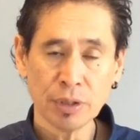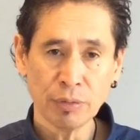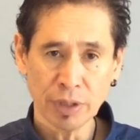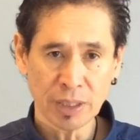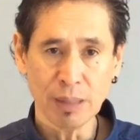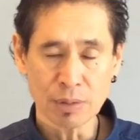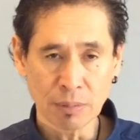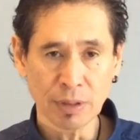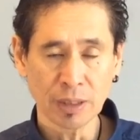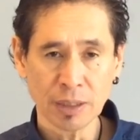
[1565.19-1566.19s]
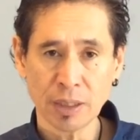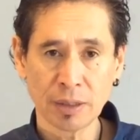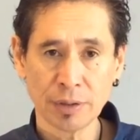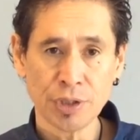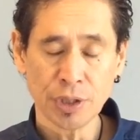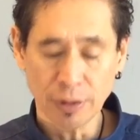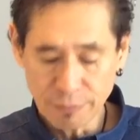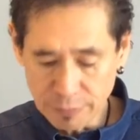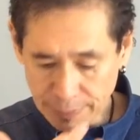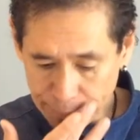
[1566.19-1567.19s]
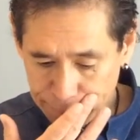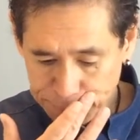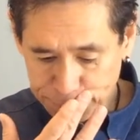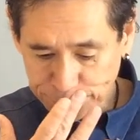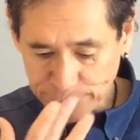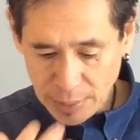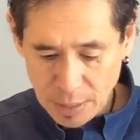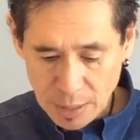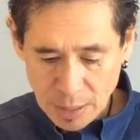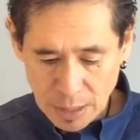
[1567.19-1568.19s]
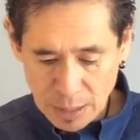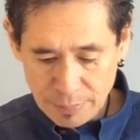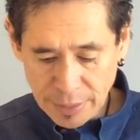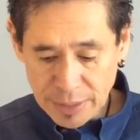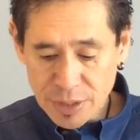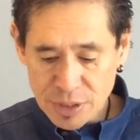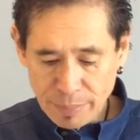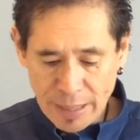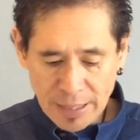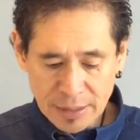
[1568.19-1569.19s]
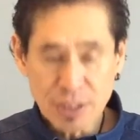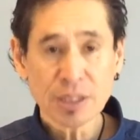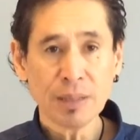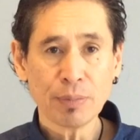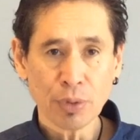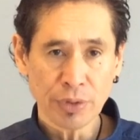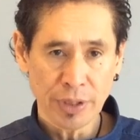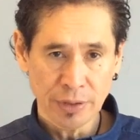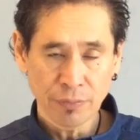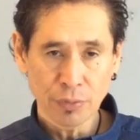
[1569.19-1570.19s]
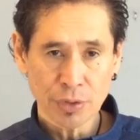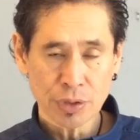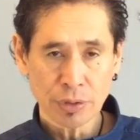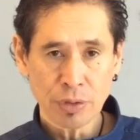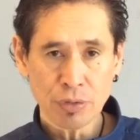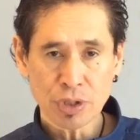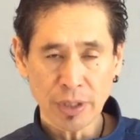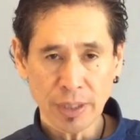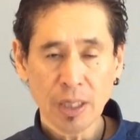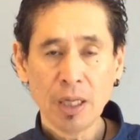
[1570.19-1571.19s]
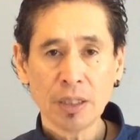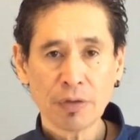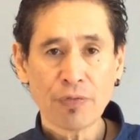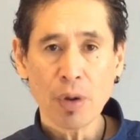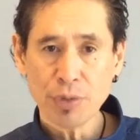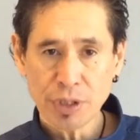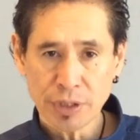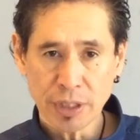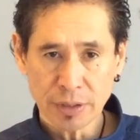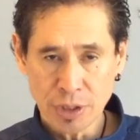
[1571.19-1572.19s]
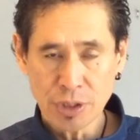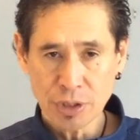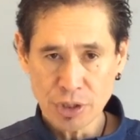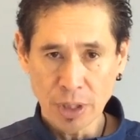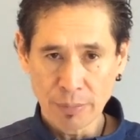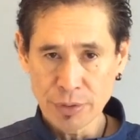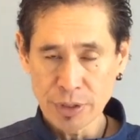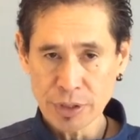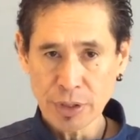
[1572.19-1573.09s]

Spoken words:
You don't want to keep something like that on the shelf. Against the packing slip or the invoice. So usually the pharmacy technician's job is this.